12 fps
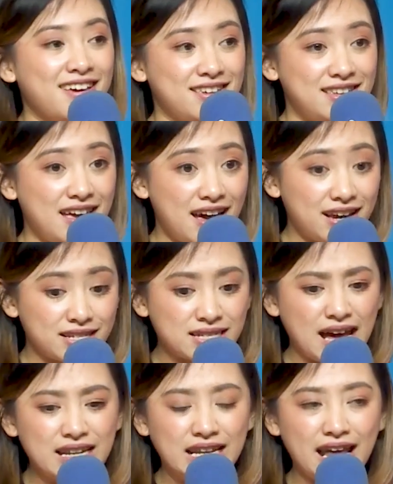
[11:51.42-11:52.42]

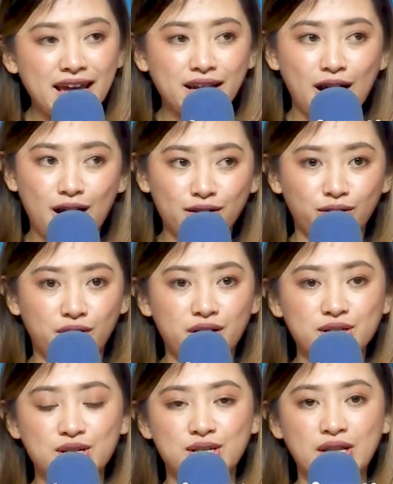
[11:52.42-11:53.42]
Yes. Unlike
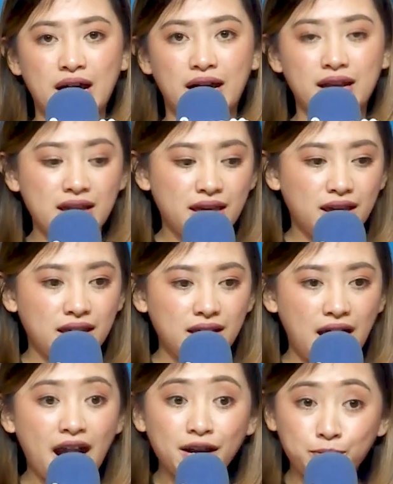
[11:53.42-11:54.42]
others na
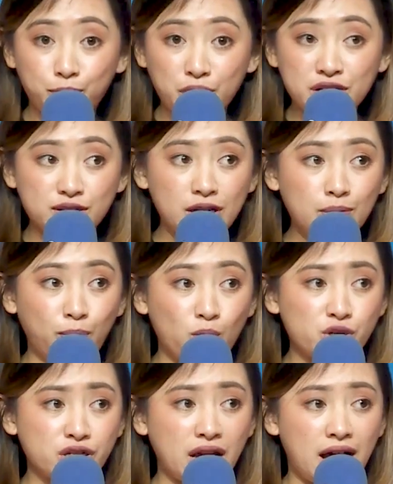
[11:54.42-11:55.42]
hard bristle
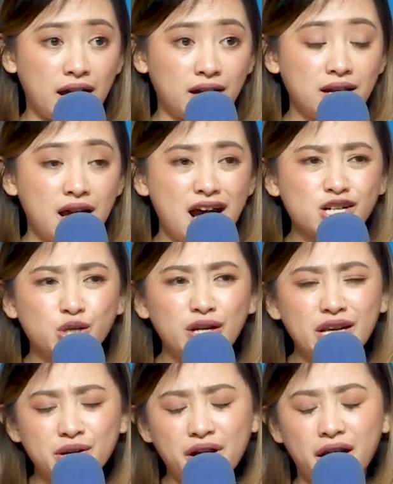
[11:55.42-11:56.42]
po siya,
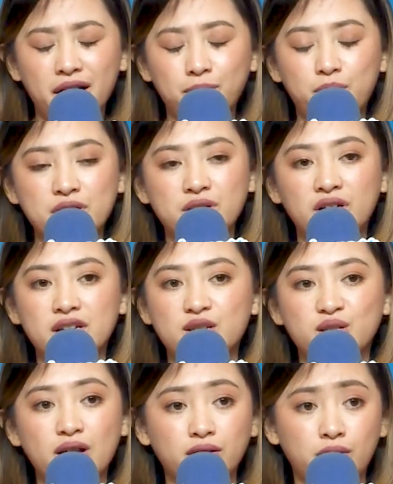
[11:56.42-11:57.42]
actually, yung hard bristle is
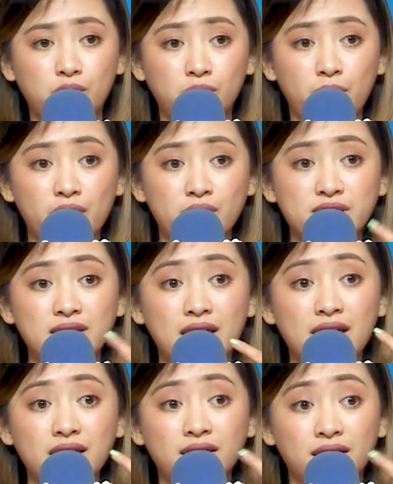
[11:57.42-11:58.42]
not good because
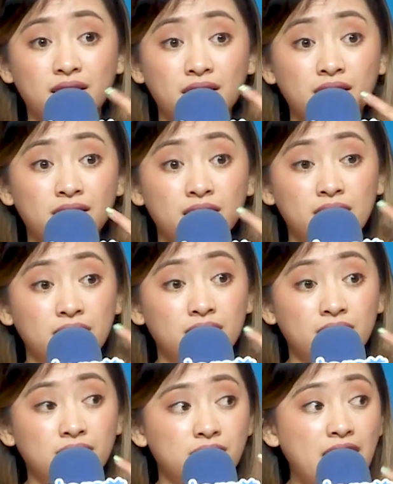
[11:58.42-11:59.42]
it
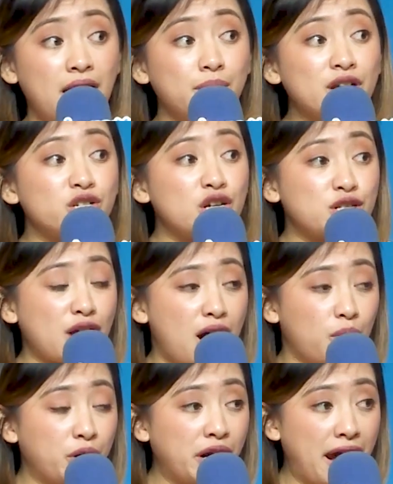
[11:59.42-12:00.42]
damages
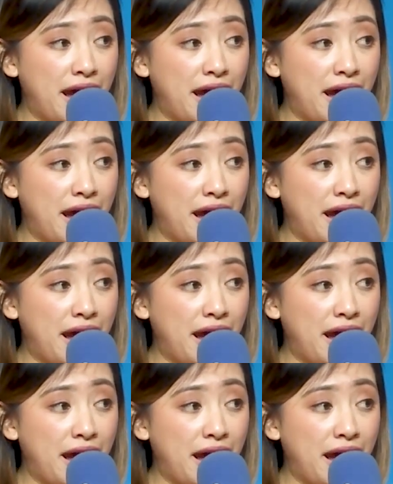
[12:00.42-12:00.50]
our